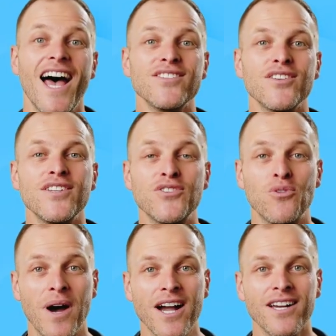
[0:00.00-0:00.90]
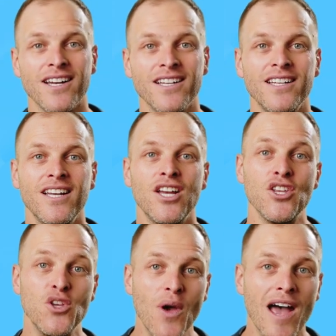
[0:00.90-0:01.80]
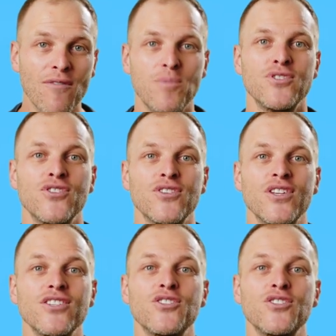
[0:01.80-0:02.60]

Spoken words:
As a digital marketer, you have opportunities